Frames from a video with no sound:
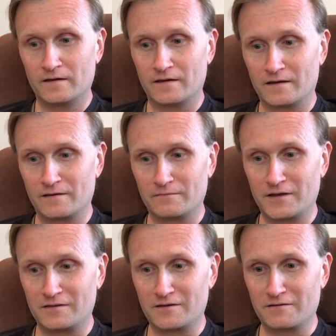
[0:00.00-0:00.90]
Uh,
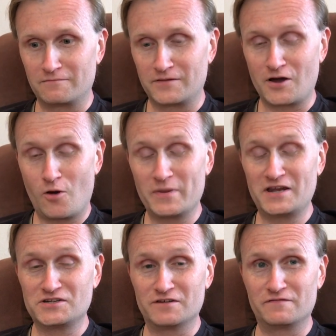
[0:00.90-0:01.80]
and the, the
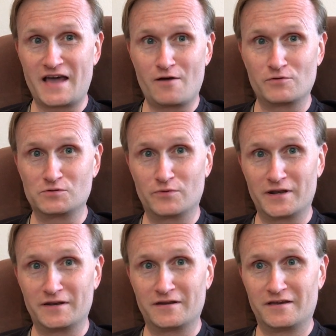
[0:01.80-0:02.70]
culmination of that was
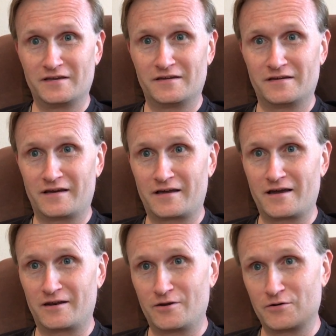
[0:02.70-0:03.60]
when I
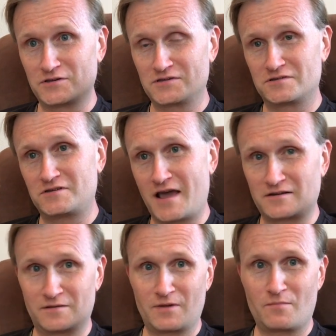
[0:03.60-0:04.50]
got a notice
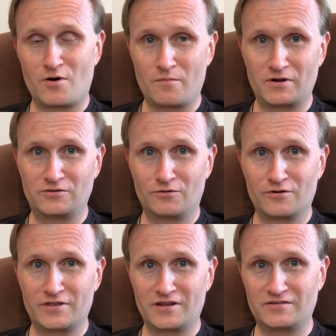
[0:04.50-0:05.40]
tacked on my apartment
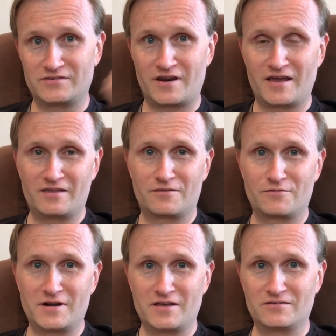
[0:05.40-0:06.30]
door that said I had
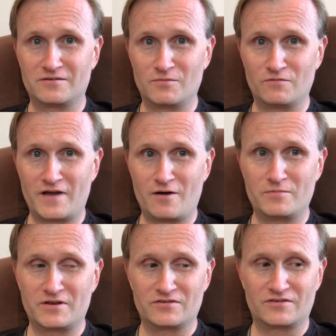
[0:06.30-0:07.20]
three days to move out
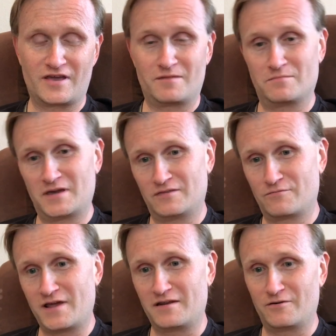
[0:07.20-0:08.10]
because I hadn't paid the
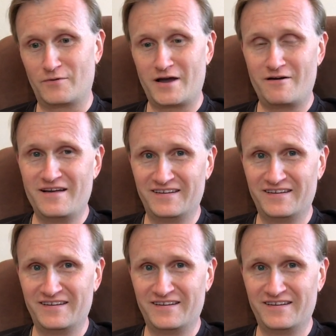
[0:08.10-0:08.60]
rent in a while.